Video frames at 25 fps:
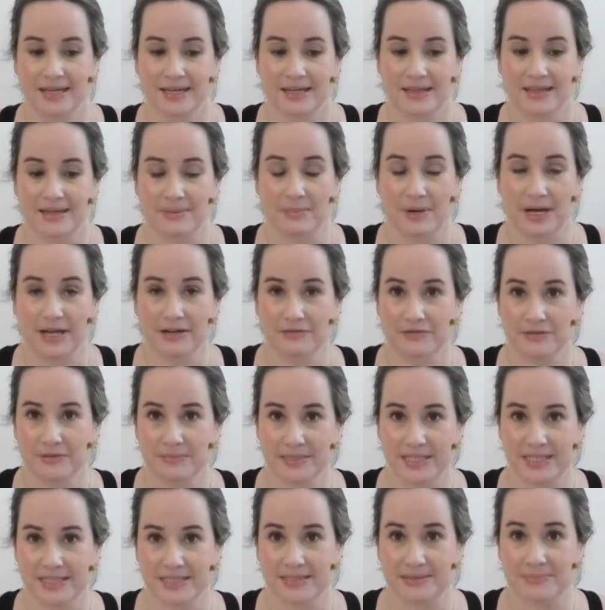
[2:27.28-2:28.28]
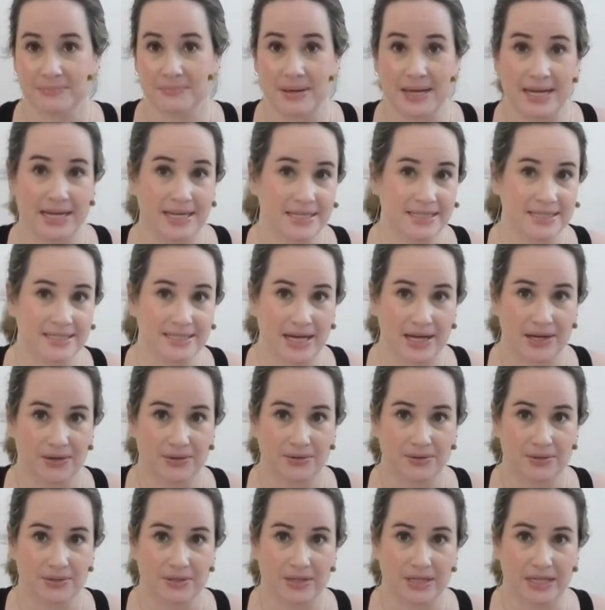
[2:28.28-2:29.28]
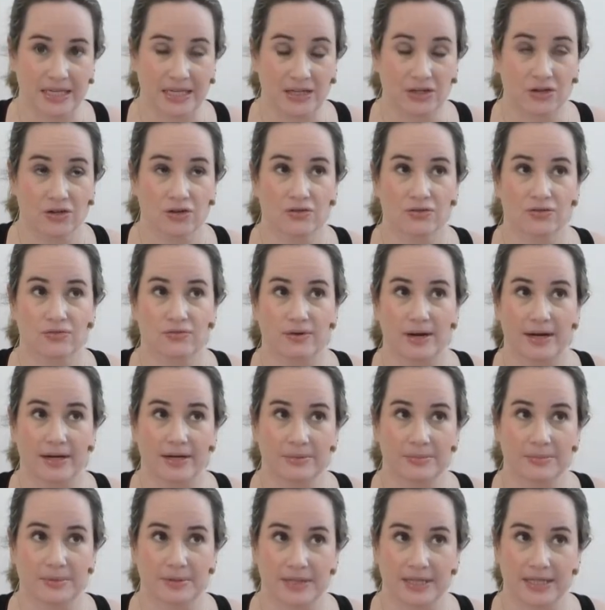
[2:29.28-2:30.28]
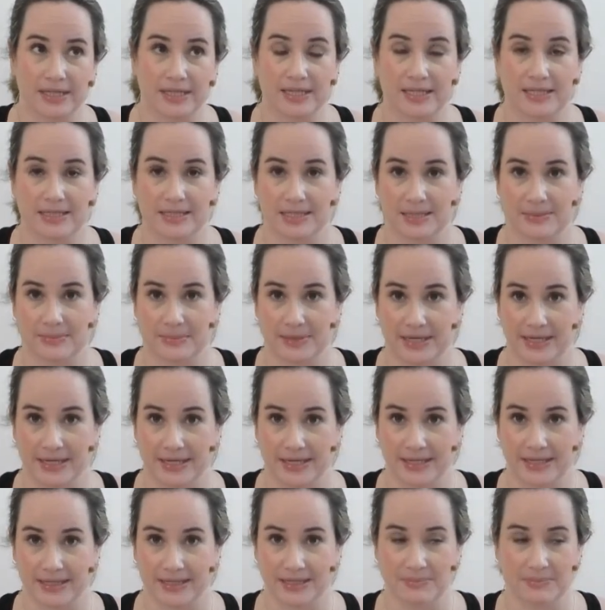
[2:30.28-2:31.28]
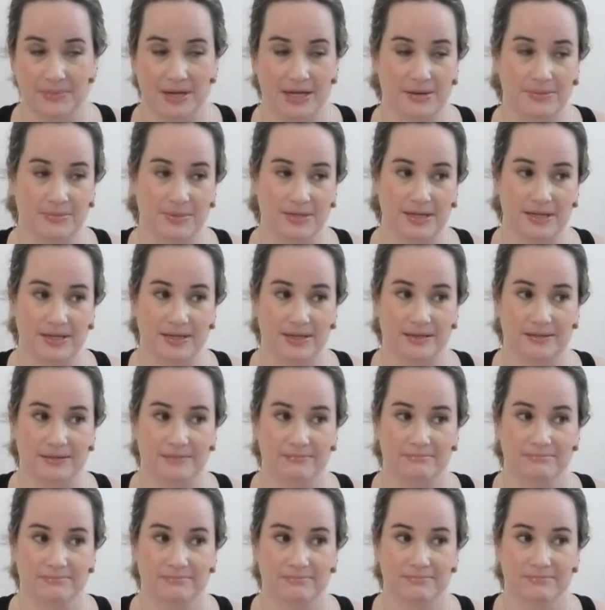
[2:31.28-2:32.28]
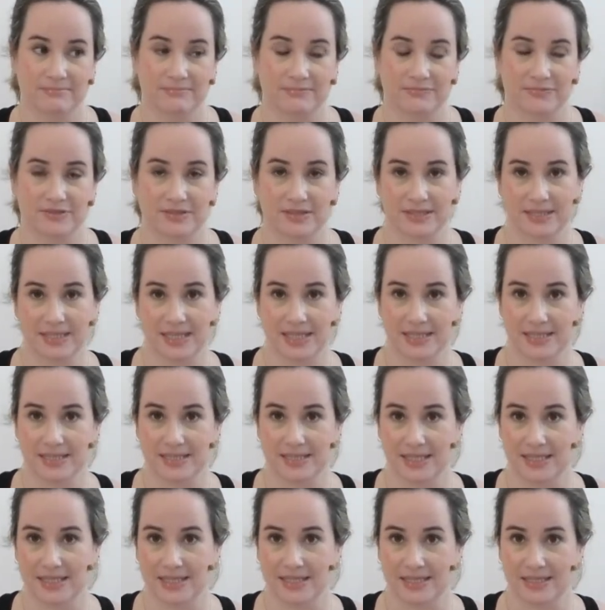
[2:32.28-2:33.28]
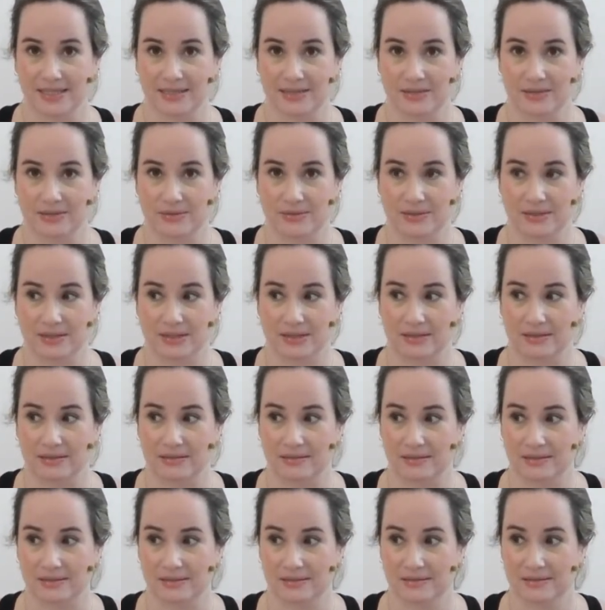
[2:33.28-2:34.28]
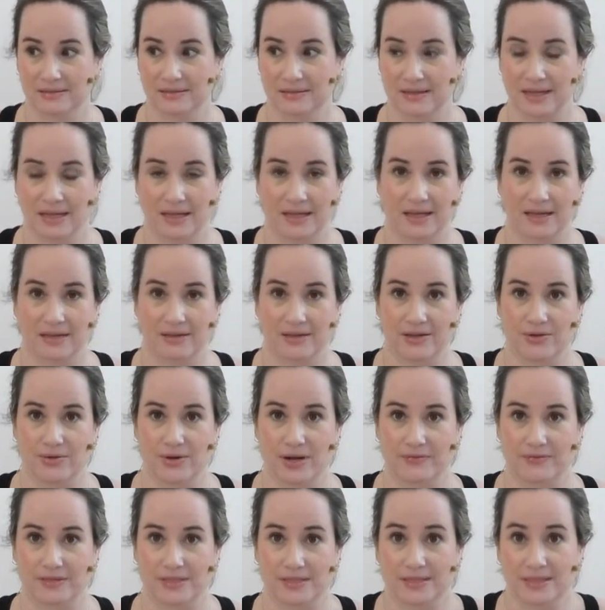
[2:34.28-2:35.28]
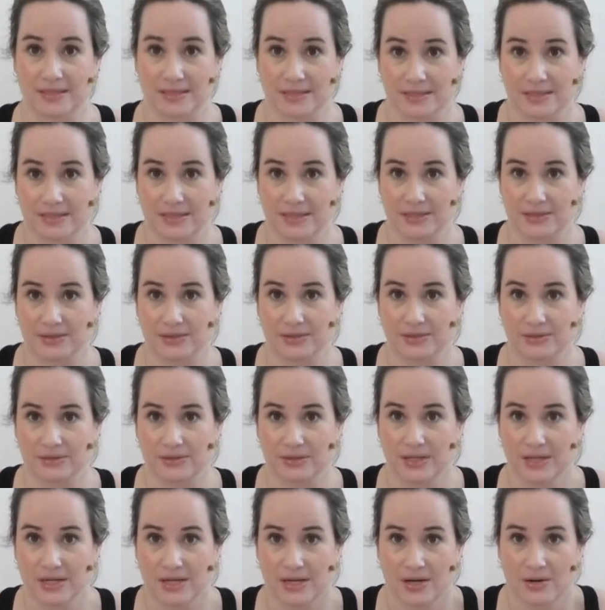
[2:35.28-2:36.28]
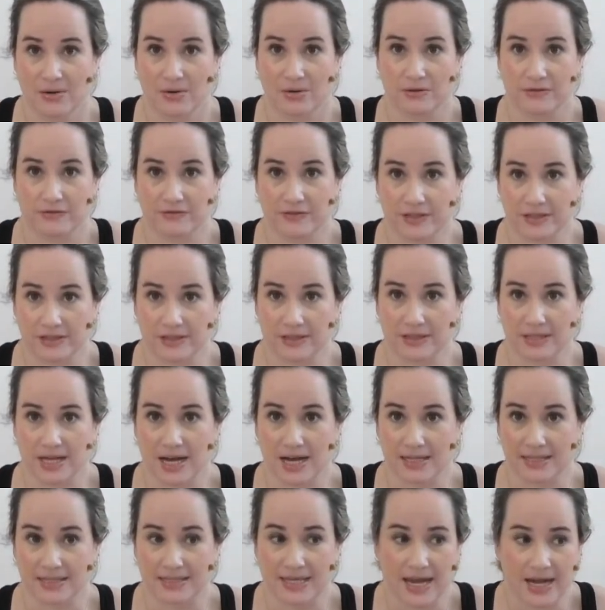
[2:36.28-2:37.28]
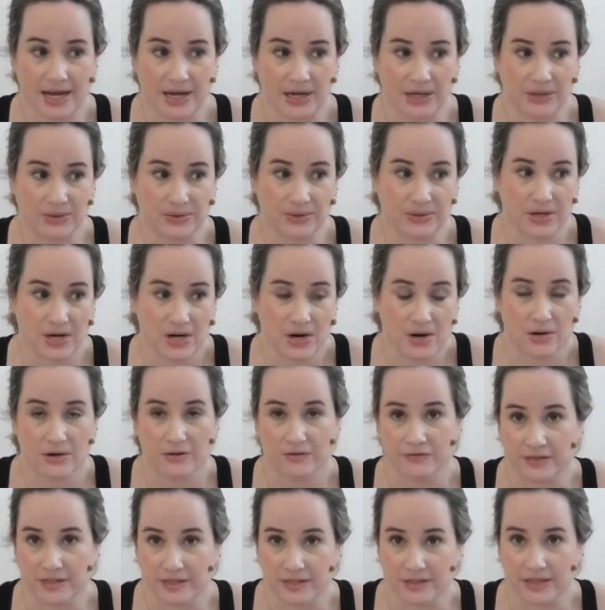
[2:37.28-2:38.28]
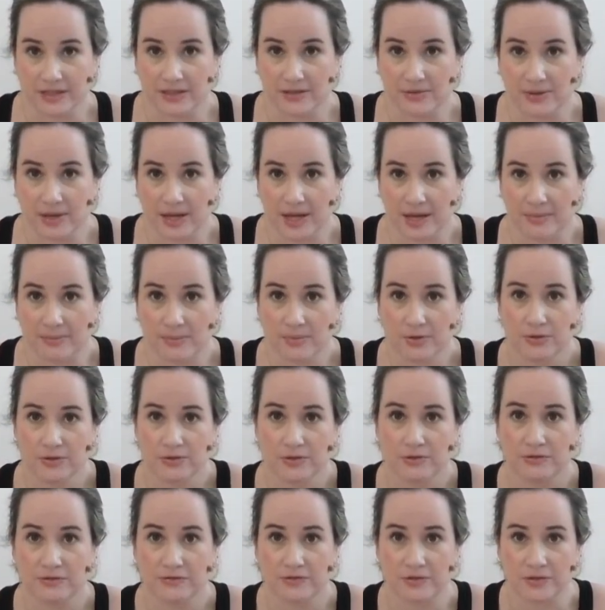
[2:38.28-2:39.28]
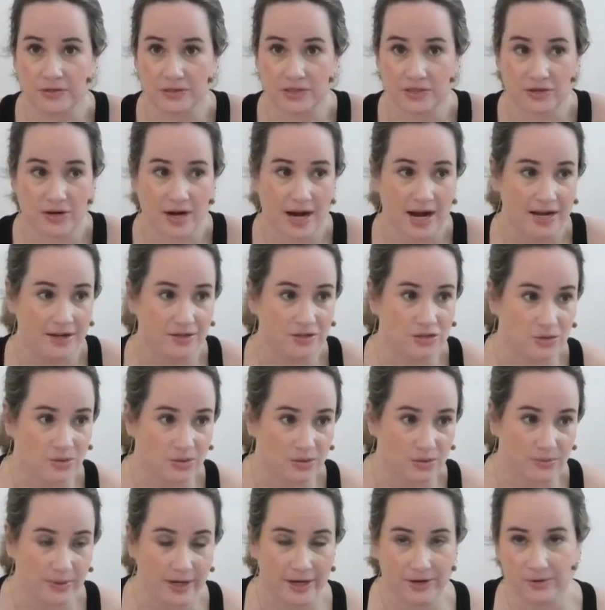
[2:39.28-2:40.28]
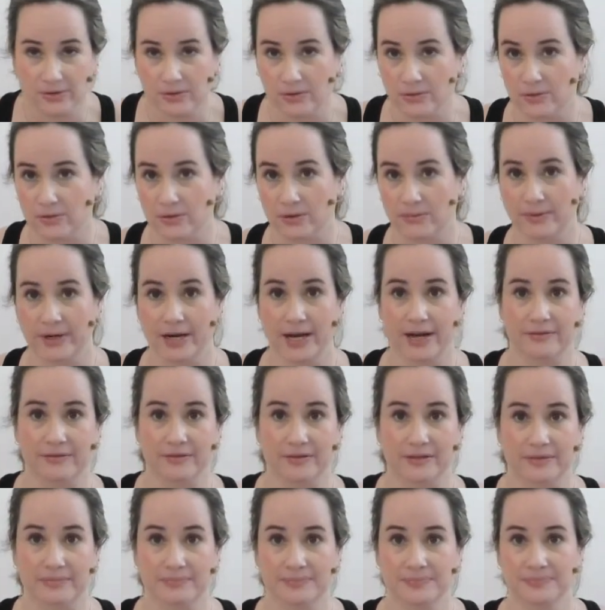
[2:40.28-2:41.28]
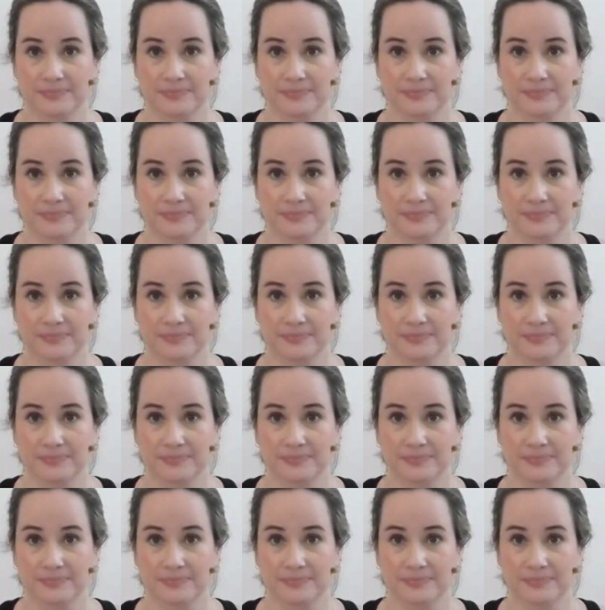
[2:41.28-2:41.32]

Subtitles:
that mindfulness may sound incredibly intimidating. It may be really anxiety inducing, thinking that you have to sit still or feel locked down or feel like you can't move or scratch or wiggle or whatever.